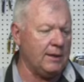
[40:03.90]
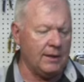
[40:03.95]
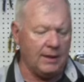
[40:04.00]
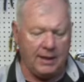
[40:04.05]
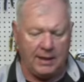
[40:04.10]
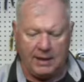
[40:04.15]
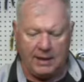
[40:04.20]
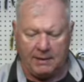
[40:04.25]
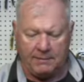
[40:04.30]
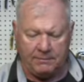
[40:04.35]

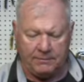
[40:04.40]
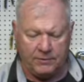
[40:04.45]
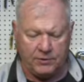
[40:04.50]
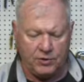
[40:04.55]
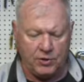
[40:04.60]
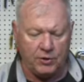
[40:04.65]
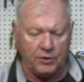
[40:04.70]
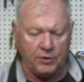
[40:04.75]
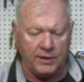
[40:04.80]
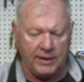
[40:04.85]
I've
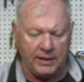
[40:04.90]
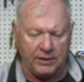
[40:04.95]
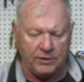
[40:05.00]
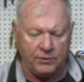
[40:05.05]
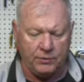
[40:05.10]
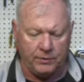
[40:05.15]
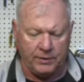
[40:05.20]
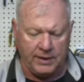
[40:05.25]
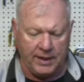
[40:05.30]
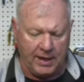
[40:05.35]
turned it
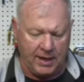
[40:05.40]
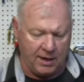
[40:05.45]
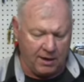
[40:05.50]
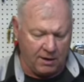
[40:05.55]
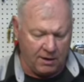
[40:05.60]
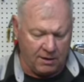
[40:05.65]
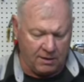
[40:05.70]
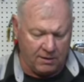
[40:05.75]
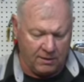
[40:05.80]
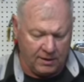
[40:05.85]
into an
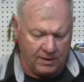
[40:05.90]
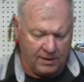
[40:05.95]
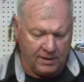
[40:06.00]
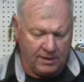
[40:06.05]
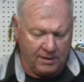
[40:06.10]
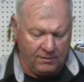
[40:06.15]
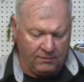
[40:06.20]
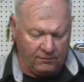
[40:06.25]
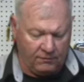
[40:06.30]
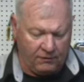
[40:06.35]
air
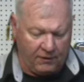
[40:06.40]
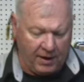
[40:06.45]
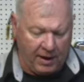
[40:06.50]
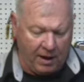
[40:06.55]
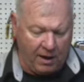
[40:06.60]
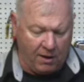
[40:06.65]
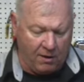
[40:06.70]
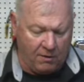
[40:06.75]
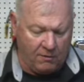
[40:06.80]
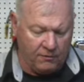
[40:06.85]

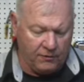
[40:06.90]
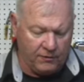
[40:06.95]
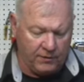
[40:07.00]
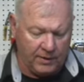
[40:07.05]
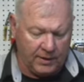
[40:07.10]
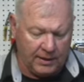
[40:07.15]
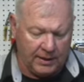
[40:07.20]
valve,